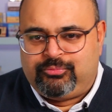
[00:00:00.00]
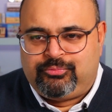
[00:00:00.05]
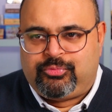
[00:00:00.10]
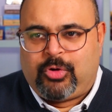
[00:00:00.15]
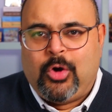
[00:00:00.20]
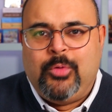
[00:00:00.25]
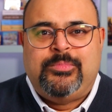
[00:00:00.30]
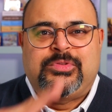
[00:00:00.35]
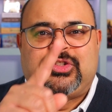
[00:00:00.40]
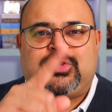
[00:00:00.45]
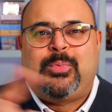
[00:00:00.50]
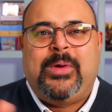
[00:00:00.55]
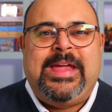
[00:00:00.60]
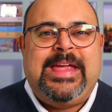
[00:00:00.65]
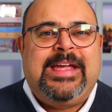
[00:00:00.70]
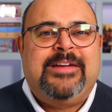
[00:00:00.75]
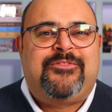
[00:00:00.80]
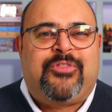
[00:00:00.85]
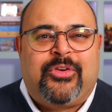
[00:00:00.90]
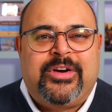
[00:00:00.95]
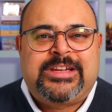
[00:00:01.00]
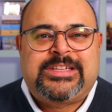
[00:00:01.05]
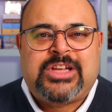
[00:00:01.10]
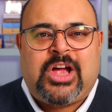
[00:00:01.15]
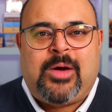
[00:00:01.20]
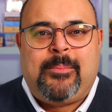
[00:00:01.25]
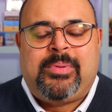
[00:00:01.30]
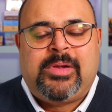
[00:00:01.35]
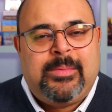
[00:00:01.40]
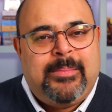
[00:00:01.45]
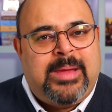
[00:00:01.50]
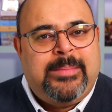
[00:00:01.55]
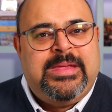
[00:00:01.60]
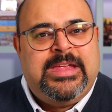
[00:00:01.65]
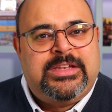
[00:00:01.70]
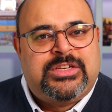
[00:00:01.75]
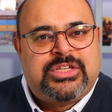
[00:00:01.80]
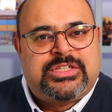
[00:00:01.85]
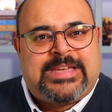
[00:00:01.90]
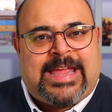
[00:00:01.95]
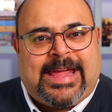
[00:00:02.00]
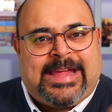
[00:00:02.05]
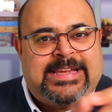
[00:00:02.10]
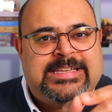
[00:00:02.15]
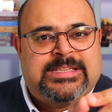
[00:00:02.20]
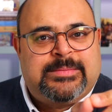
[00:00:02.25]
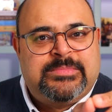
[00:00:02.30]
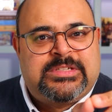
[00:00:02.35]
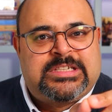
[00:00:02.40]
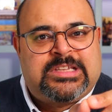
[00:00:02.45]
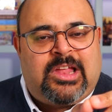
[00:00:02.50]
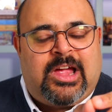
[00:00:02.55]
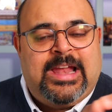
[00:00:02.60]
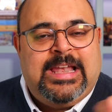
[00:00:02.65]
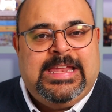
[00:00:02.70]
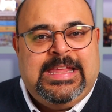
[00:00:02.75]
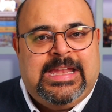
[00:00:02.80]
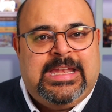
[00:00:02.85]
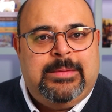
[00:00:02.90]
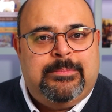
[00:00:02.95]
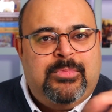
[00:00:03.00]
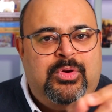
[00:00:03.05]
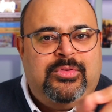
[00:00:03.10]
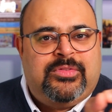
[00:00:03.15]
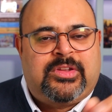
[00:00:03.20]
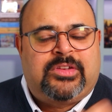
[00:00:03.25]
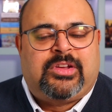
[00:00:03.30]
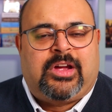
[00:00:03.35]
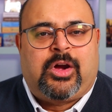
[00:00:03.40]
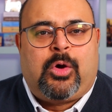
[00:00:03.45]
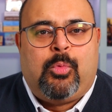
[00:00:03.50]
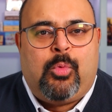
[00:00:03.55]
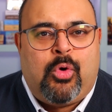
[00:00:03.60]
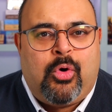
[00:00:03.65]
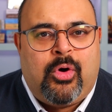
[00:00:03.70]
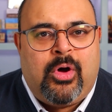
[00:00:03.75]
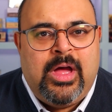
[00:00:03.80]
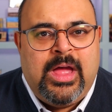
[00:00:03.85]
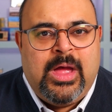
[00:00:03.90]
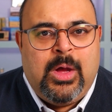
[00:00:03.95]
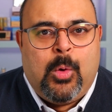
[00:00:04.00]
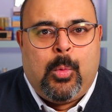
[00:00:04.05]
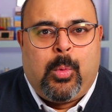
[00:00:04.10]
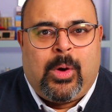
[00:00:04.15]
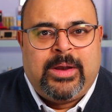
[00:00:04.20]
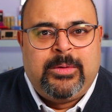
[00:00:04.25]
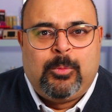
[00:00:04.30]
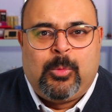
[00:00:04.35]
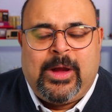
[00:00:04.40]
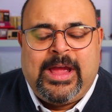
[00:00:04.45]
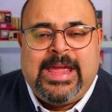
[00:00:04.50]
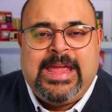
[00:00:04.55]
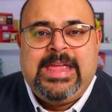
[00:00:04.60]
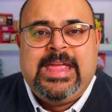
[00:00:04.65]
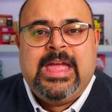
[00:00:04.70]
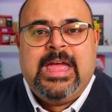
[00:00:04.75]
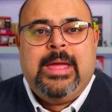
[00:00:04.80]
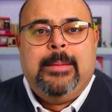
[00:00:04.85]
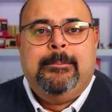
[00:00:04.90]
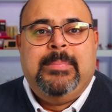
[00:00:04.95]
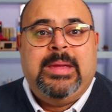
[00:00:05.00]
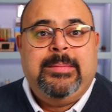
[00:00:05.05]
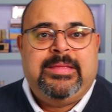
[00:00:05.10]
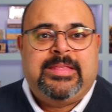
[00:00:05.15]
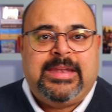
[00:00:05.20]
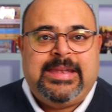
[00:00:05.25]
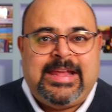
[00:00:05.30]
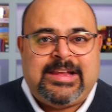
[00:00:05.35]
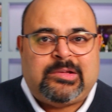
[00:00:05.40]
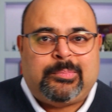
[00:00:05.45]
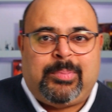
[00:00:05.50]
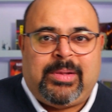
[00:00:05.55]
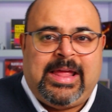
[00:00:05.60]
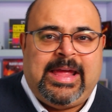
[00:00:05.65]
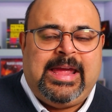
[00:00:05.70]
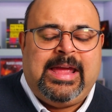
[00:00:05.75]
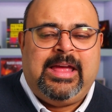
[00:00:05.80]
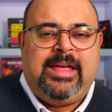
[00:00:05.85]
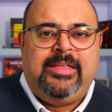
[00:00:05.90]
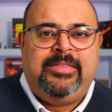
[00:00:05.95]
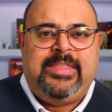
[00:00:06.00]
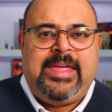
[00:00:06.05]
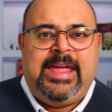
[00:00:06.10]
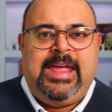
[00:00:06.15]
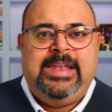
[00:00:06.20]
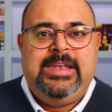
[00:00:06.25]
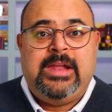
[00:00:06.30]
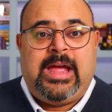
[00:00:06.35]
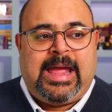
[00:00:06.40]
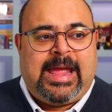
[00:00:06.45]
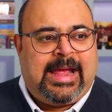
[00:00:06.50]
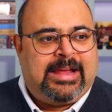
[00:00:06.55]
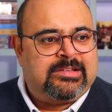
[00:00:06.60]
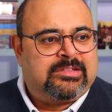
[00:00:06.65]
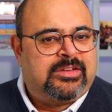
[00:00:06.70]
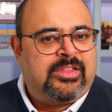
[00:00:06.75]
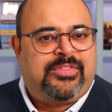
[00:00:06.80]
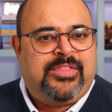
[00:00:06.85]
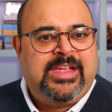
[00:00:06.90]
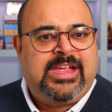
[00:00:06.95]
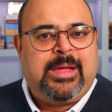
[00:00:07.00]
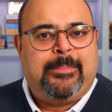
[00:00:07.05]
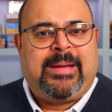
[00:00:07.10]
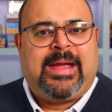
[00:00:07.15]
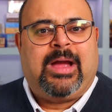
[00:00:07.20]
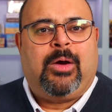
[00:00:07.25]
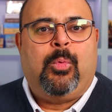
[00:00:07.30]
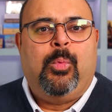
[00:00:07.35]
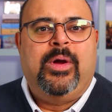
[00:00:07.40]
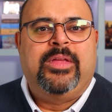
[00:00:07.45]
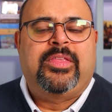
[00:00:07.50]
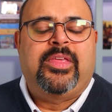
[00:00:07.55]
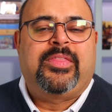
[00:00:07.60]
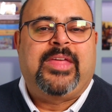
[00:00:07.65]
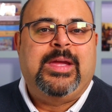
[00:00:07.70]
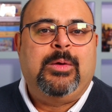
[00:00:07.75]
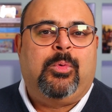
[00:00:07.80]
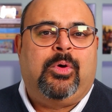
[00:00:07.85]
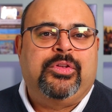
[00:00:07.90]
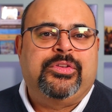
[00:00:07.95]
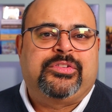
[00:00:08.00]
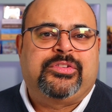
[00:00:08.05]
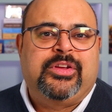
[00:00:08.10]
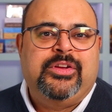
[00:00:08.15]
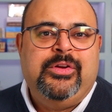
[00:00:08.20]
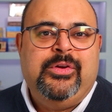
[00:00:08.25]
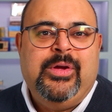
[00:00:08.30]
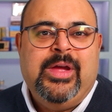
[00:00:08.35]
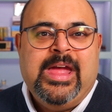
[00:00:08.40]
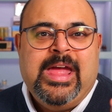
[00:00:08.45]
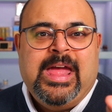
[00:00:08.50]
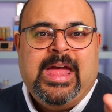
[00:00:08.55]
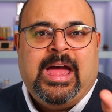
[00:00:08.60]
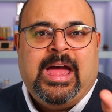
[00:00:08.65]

rope swing, for example, maybe it just angers them slightly and it moves the tug of war one way. Maybe the next player then has to think about whether they want to